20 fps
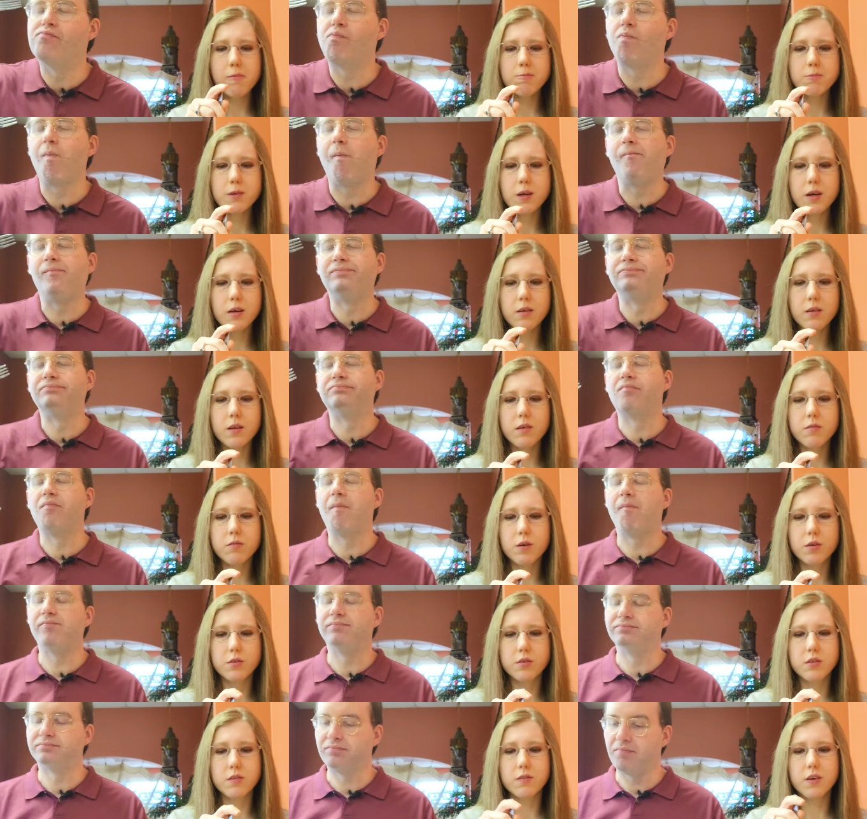Speaker 1: I love
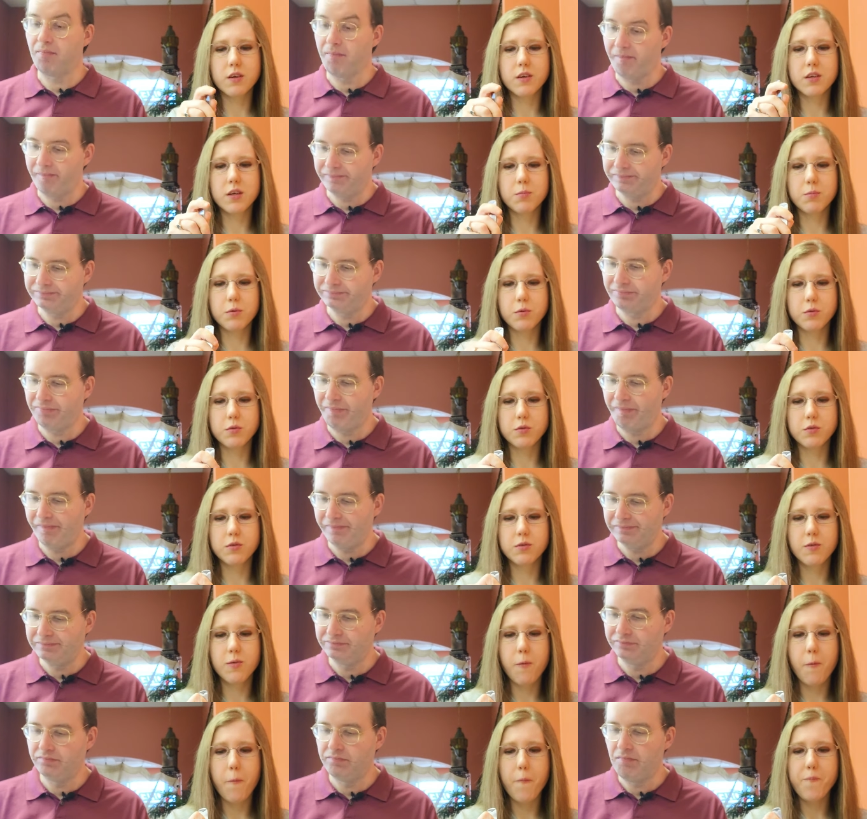roasted vegetables
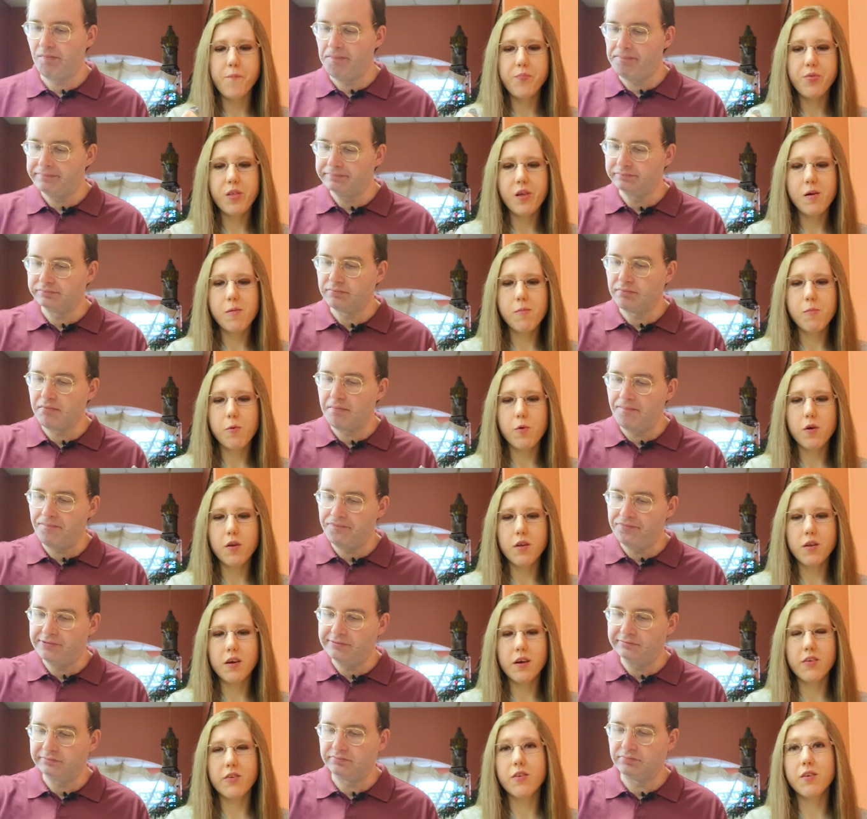more than
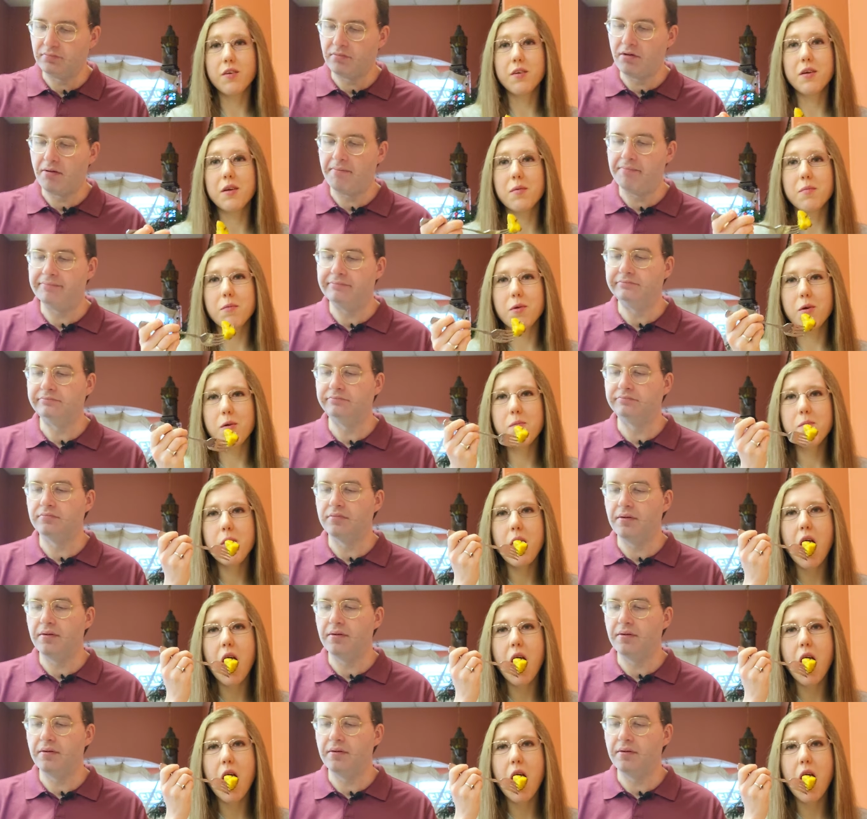actually eating them raw.